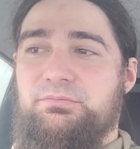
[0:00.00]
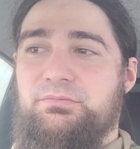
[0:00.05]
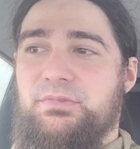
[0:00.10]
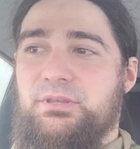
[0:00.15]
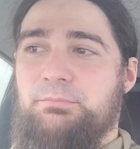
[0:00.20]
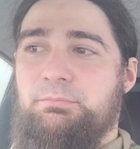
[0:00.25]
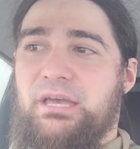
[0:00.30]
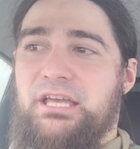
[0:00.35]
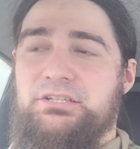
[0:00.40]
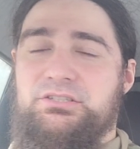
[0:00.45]

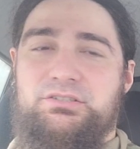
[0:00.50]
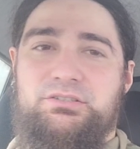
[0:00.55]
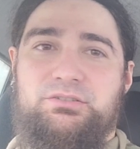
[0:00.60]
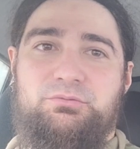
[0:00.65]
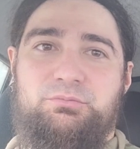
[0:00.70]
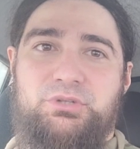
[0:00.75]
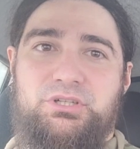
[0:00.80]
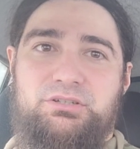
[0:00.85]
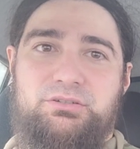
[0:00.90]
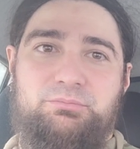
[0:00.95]
Imagine
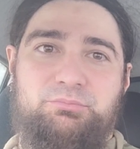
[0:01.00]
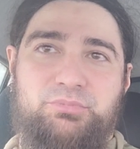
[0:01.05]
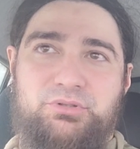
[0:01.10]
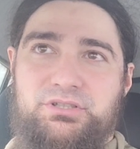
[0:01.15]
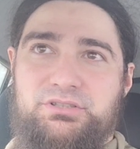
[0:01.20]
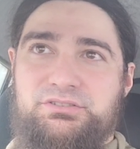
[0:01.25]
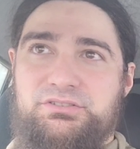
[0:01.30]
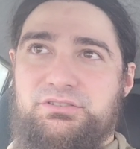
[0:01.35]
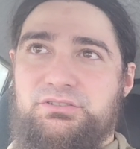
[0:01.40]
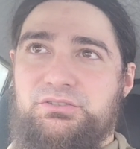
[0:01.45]
if being a
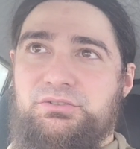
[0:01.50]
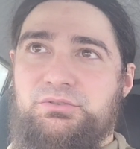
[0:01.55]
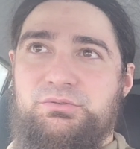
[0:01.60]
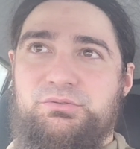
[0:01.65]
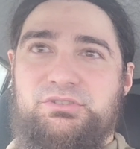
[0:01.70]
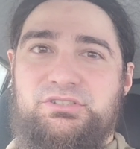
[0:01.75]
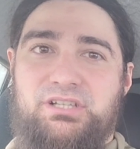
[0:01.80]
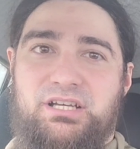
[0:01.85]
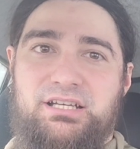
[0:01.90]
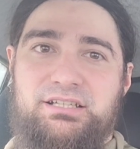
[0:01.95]
person, you
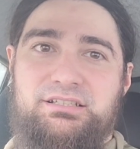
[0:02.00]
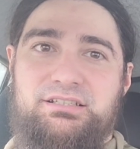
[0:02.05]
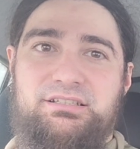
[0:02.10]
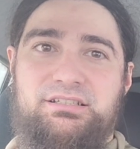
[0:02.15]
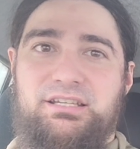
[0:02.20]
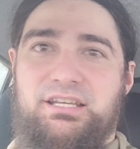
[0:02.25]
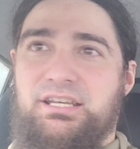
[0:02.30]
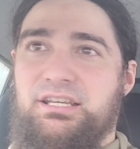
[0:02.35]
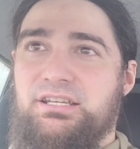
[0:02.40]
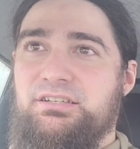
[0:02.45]
signed
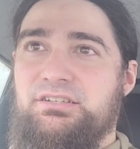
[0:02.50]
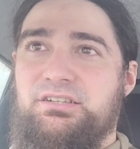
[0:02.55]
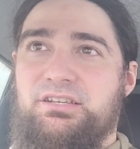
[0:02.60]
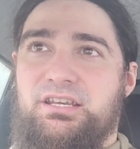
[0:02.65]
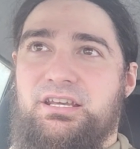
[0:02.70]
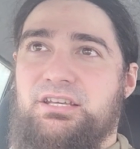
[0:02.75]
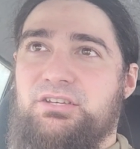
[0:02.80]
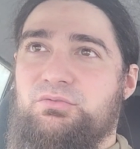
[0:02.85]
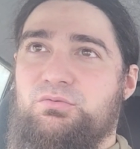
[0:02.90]
an NDA,